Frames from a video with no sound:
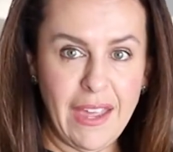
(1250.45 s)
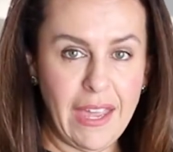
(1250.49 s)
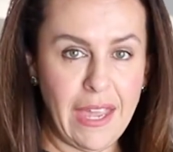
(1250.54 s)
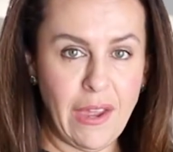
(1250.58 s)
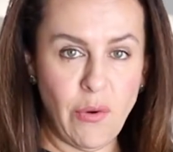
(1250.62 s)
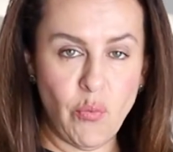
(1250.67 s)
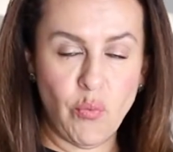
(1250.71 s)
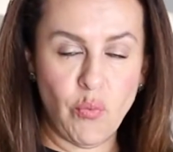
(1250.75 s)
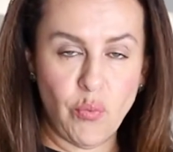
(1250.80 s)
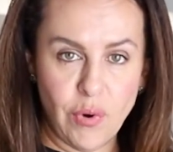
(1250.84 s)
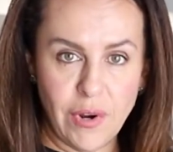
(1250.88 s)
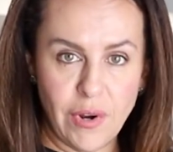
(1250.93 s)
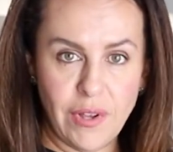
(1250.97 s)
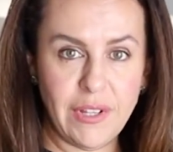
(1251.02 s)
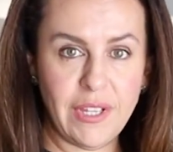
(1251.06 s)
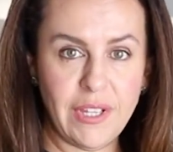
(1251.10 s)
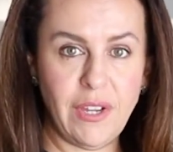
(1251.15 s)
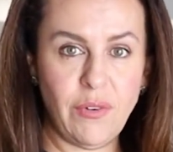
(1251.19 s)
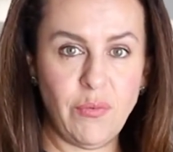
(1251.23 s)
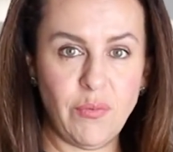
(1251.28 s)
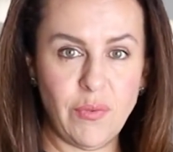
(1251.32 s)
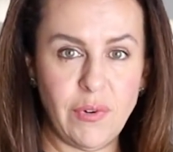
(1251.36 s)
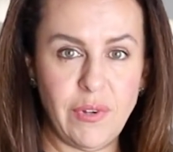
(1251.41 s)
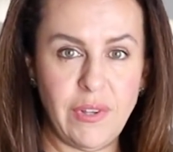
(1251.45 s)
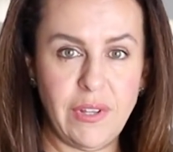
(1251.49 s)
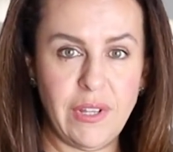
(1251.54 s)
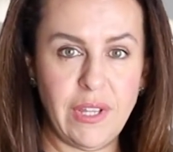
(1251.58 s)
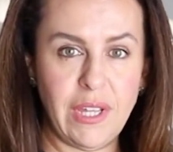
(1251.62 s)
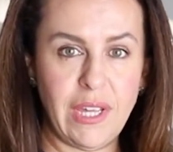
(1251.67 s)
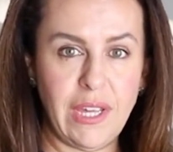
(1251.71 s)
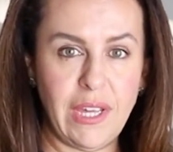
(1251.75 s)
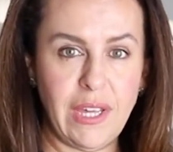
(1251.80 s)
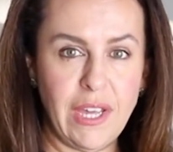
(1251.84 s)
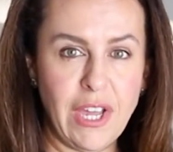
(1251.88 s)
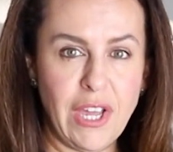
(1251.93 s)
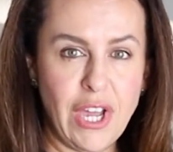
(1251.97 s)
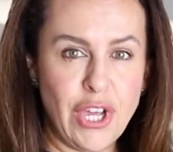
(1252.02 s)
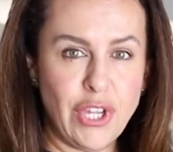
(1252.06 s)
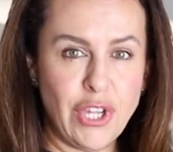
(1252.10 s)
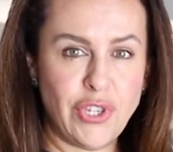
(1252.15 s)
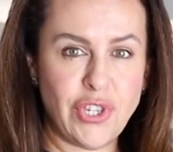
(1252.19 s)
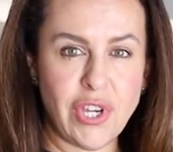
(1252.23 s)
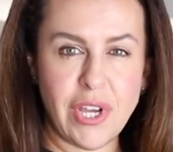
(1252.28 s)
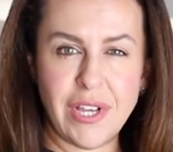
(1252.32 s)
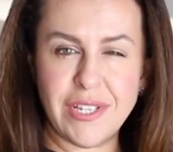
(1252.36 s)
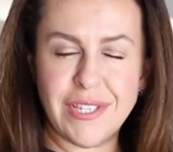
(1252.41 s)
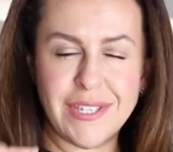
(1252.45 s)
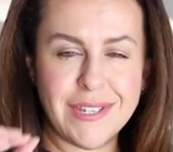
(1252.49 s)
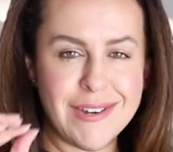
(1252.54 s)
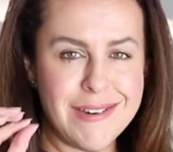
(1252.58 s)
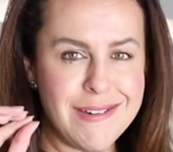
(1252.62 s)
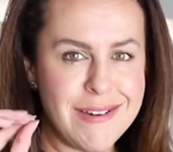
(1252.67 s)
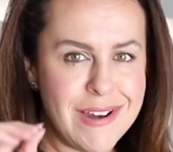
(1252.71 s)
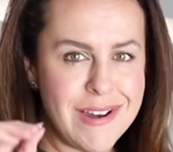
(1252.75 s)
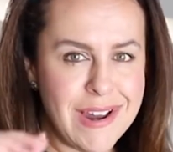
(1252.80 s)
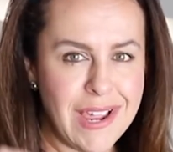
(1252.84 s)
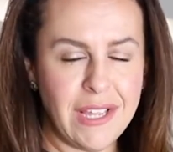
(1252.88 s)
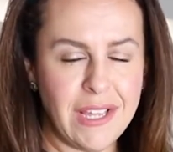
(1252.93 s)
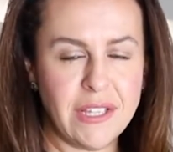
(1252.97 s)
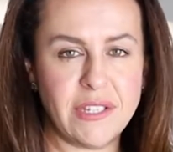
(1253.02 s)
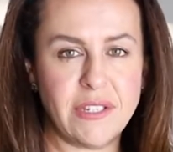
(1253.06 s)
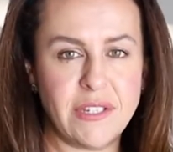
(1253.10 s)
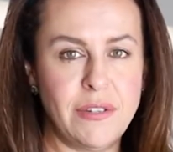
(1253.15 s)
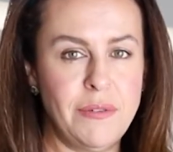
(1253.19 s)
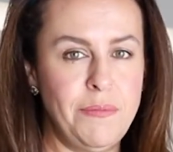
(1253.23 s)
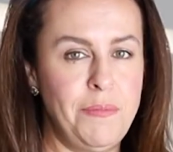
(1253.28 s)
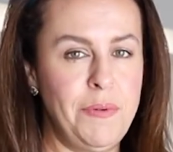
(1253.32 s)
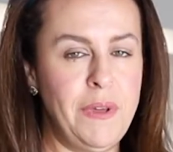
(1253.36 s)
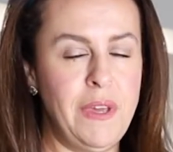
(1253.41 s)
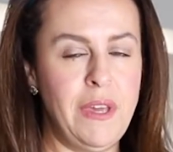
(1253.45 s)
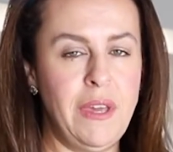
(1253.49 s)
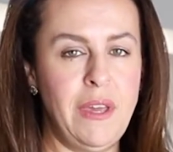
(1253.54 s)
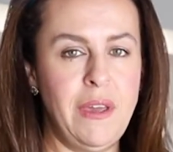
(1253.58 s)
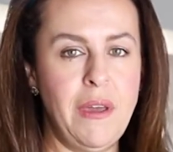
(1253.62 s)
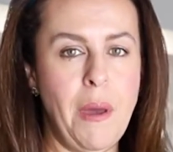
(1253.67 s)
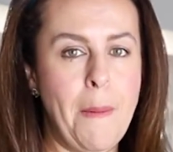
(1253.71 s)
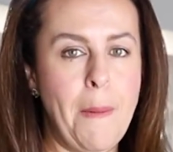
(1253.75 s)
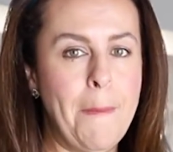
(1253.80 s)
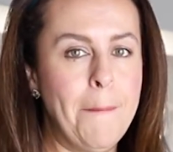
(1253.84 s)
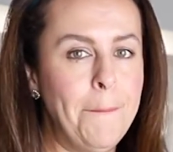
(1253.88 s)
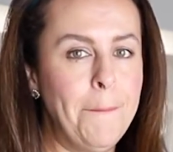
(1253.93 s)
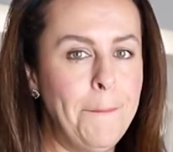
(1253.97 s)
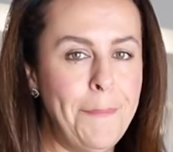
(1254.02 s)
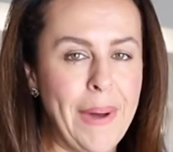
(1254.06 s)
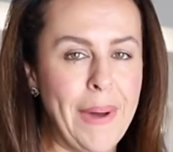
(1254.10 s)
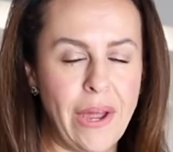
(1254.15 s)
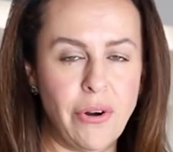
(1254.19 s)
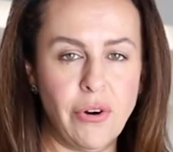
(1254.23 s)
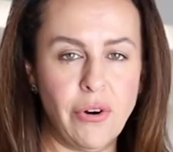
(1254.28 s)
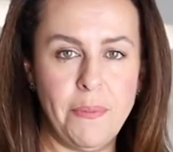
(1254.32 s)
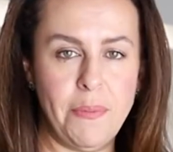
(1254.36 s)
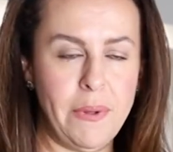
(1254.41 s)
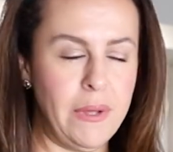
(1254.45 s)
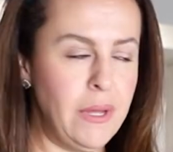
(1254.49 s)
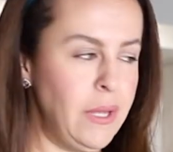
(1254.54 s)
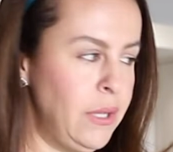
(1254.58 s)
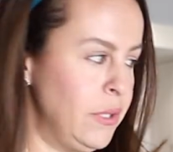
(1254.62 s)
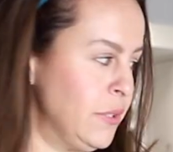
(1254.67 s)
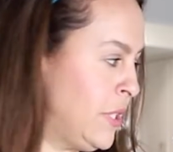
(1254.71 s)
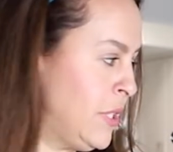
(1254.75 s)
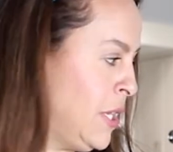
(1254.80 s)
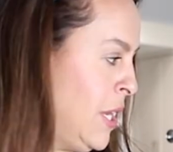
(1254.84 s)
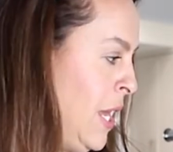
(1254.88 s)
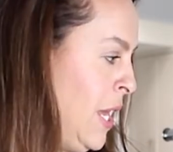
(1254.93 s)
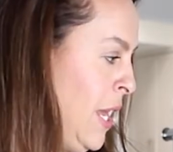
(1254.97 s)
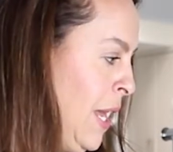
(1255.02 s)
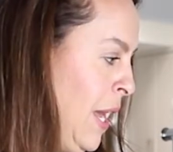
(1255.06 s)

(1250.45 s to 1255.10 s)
It really, really just needs to be better built.